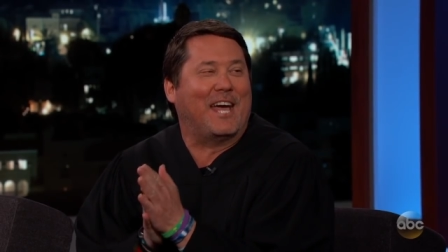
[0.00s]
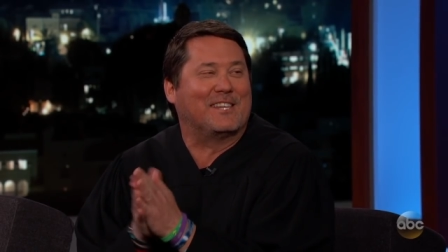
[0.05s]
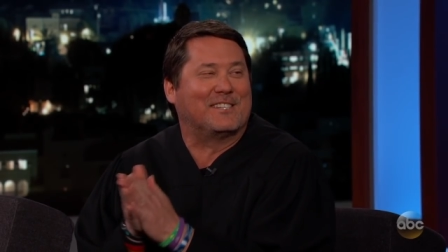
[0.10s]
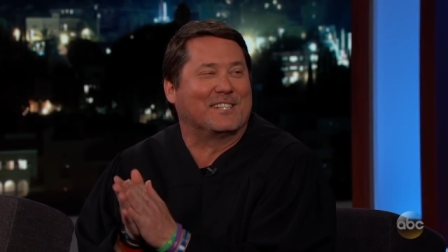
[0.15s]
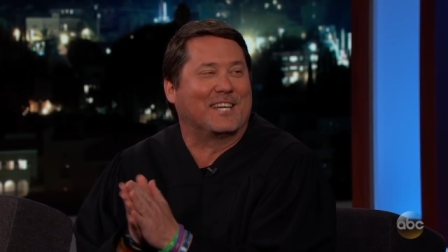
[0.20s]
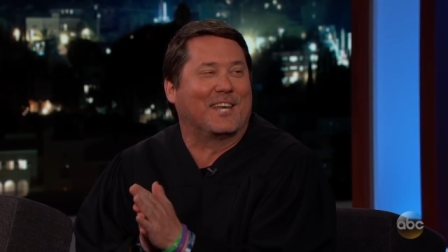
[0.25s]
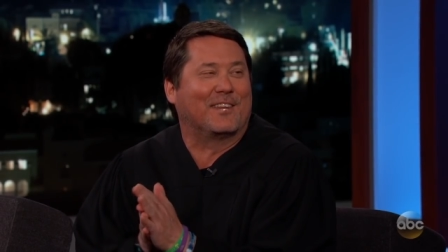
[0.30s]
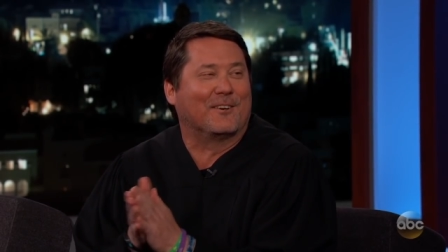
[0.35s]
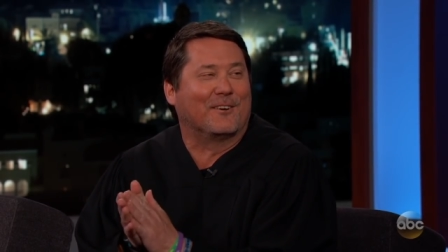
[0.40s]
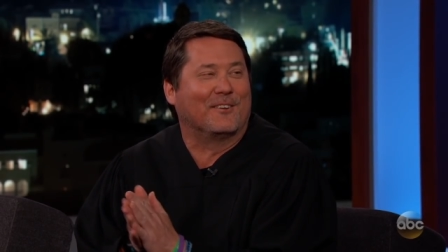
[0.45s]
heads
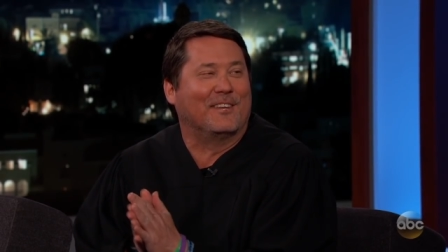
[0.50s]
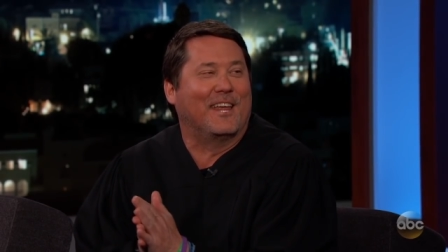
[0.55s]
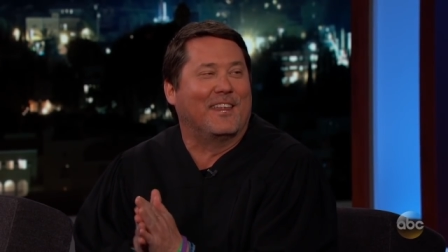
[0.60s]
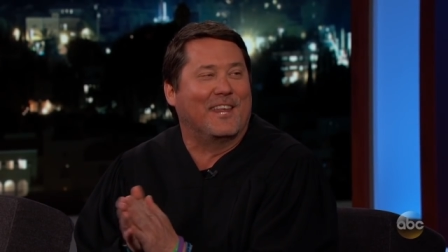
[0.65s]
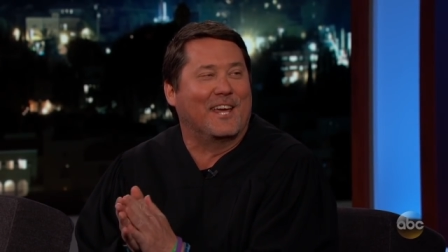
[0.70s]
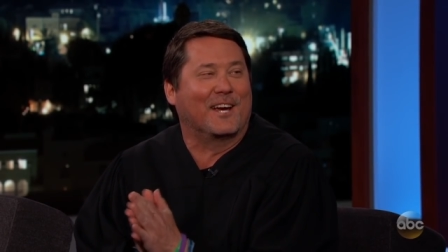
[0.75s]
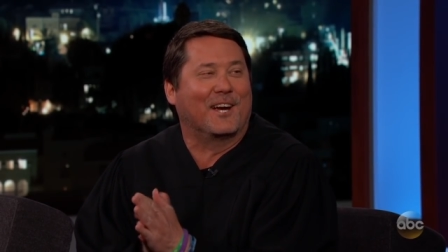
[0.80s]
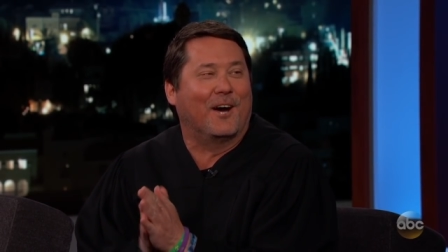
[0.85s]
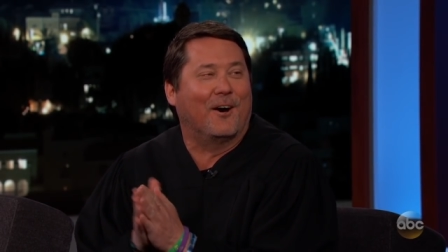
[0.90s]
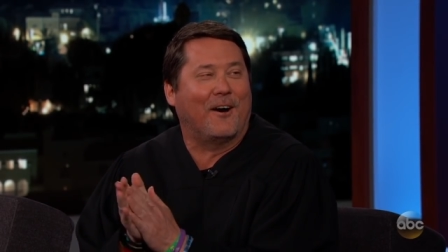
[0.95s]
together, and
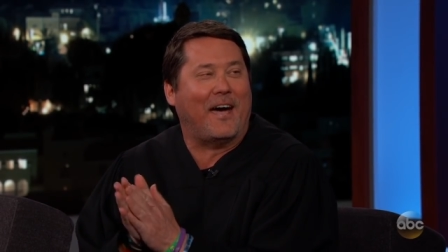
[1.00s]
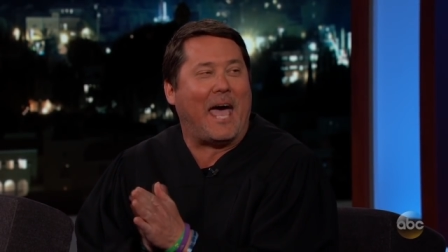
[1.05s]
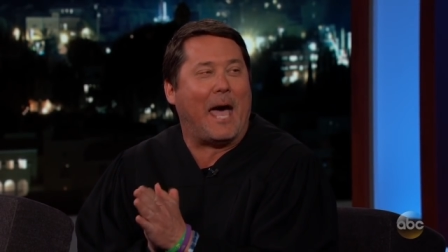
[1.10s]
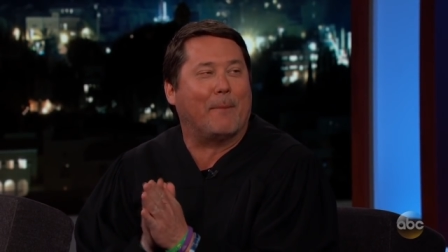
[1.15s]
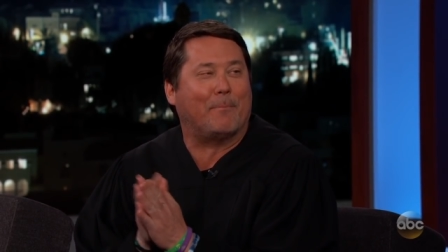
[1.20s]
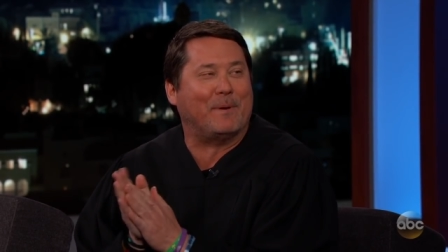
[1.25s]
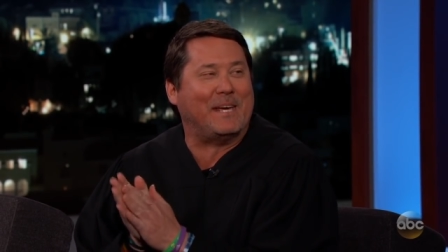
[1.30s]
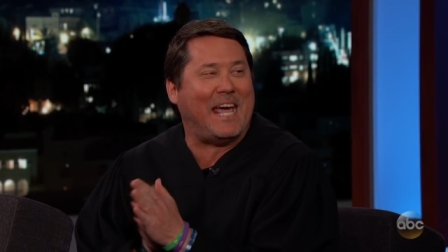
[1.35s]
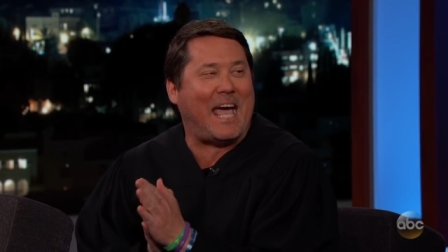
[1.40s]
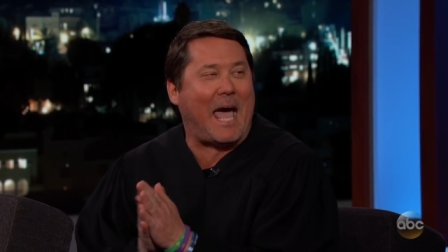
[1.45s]
then they go,
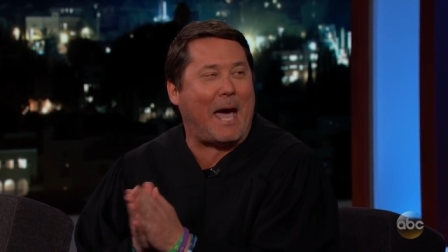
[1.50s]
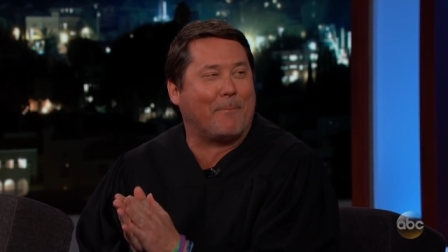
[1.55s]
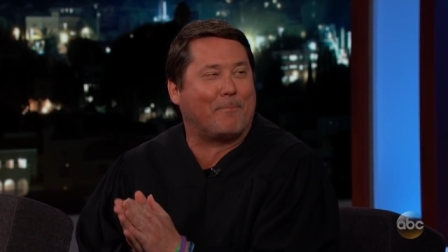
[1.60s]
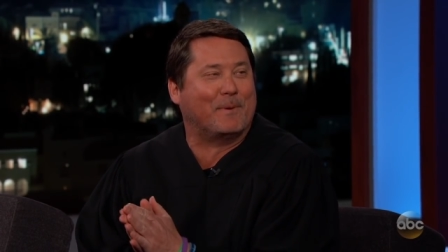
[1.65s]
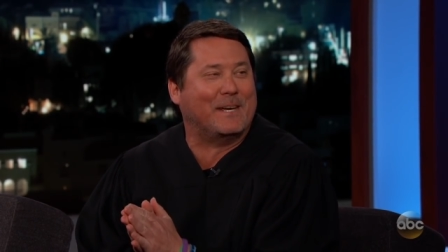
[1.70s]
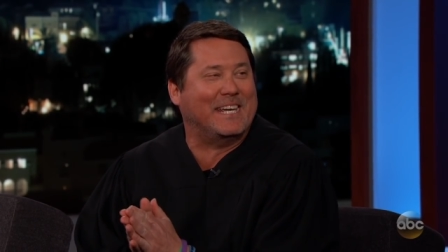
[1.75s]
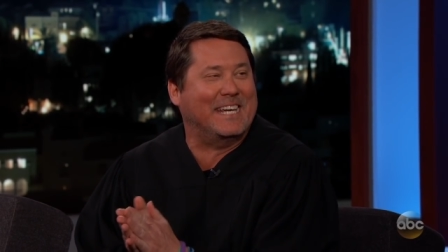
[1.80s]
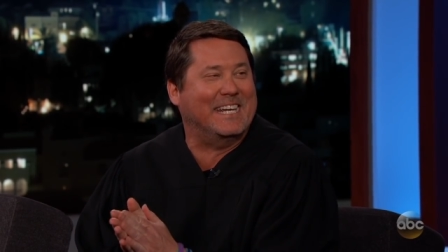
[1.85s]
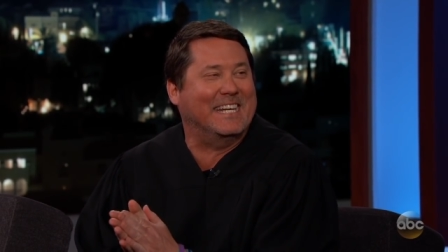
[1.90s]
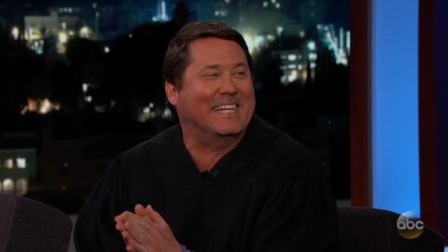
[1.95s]
happy,
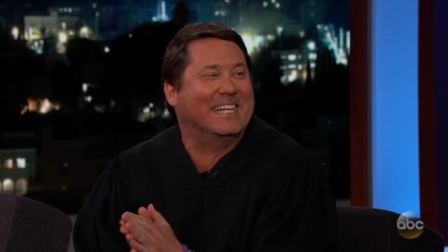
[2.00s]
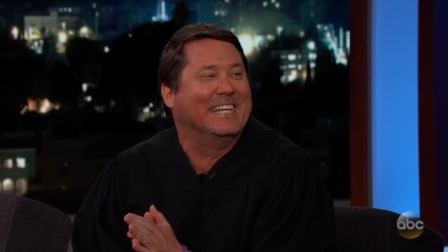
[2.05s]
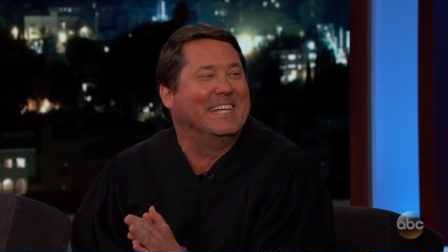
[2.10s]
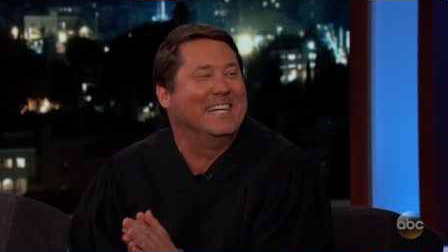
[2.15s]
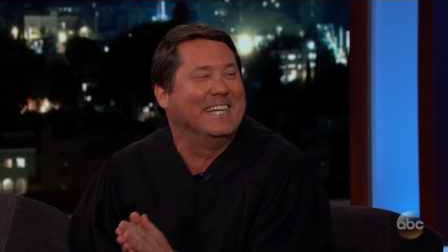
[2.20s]
happy.